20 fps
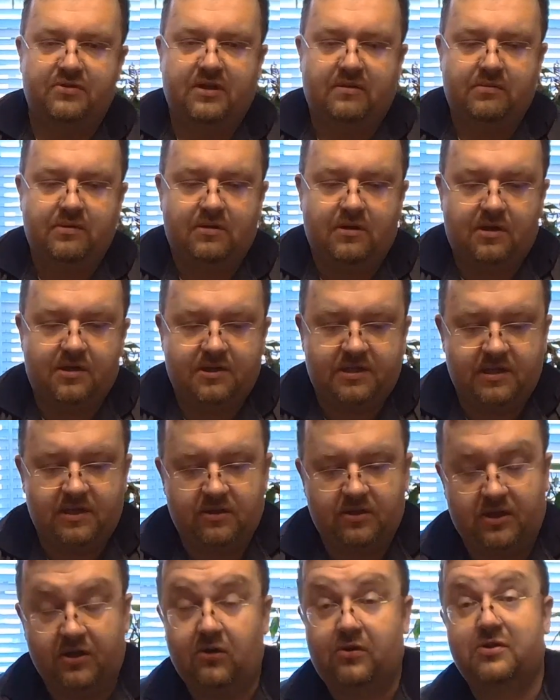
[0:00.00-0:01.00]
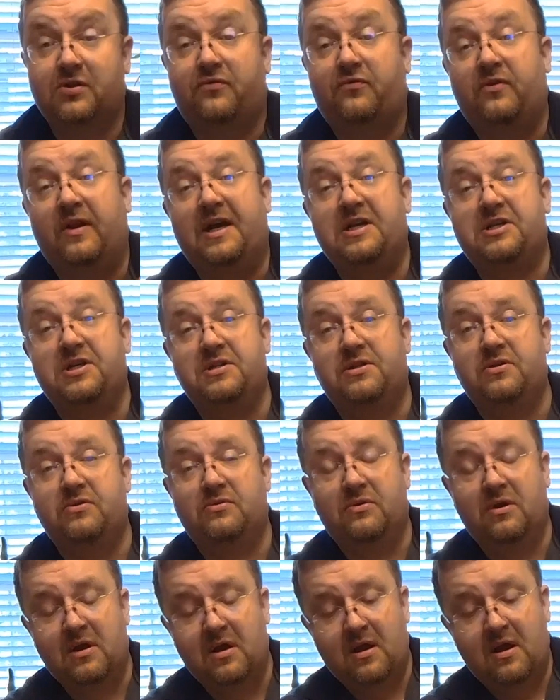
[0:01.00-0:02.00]
to WRT. You can also flash it
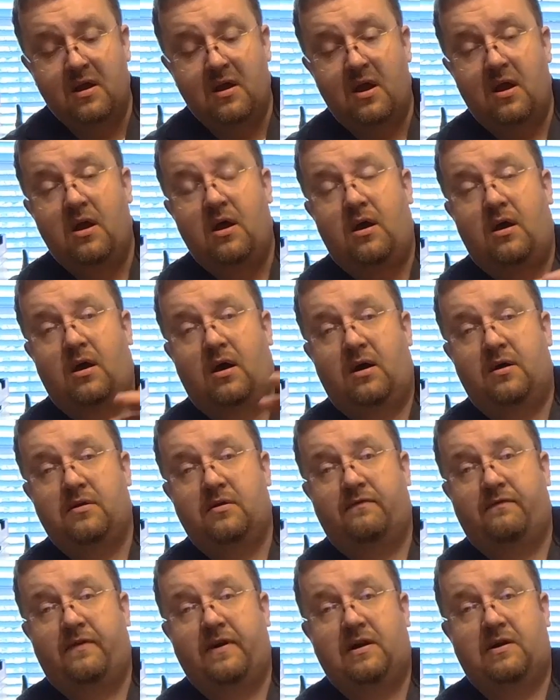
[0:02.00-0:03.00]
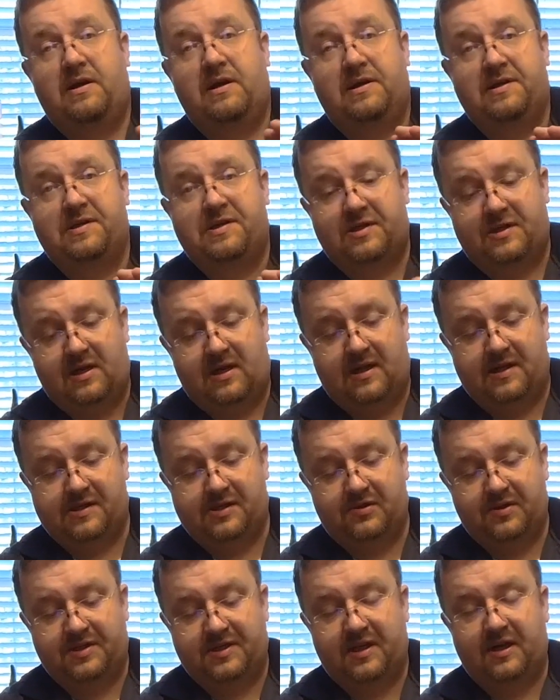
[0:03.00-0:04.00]
to other variants.
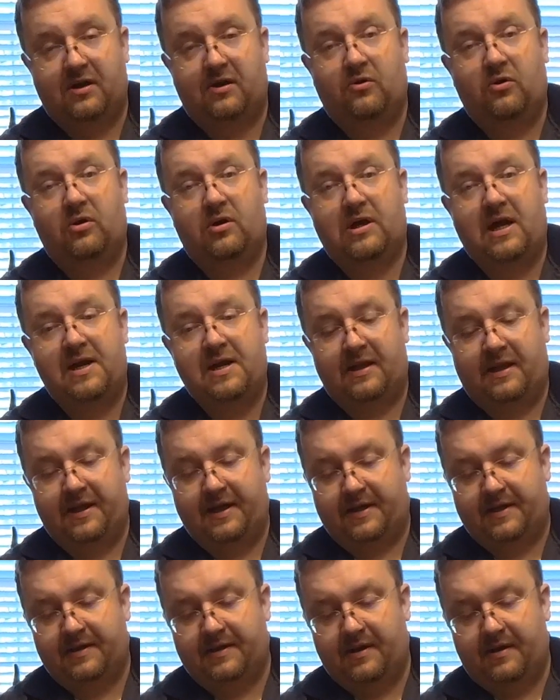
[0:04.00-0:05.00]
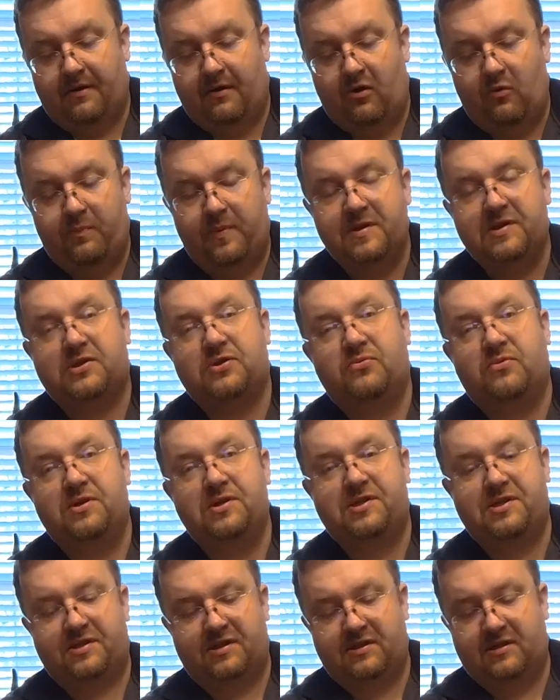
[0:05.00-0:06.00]
So it's a kind of like open
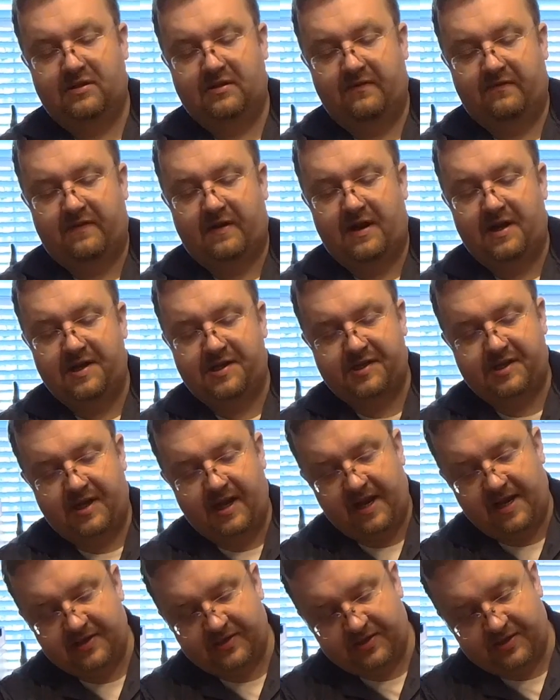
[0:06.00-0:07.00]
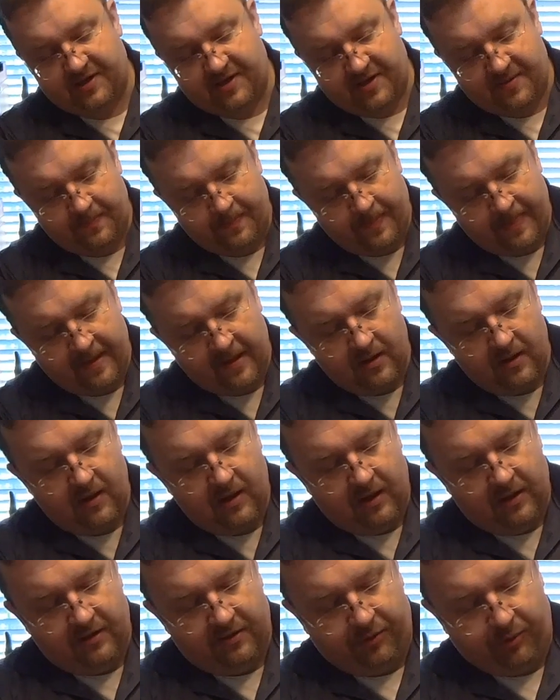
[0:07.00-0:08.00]
source device. It has
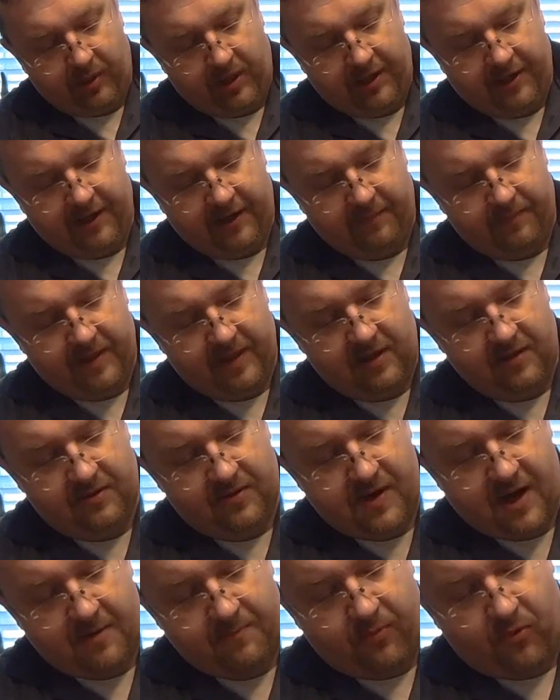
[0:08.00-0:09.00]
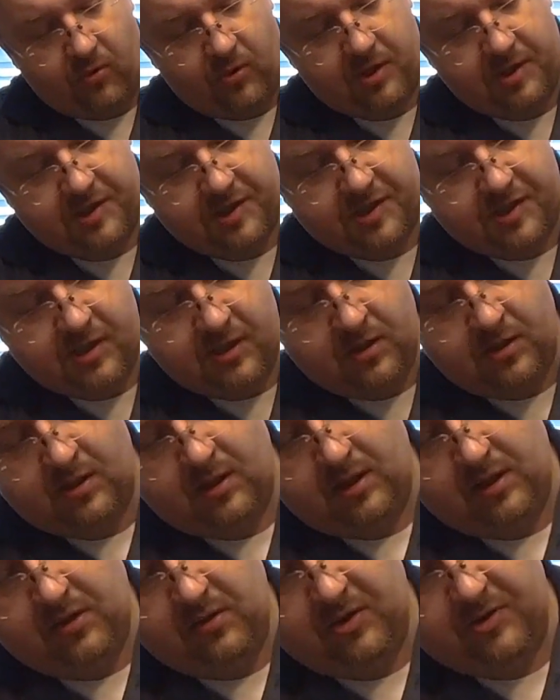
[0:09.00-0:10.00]
3 gigabit Ethernet ports,
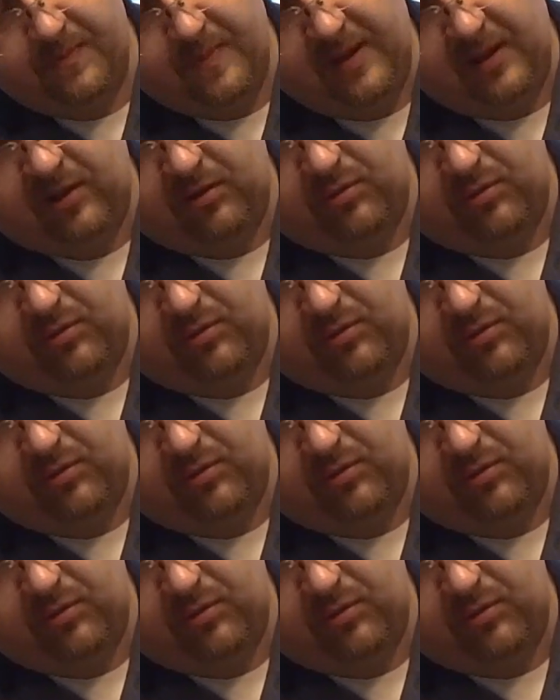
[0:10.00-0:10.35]
USB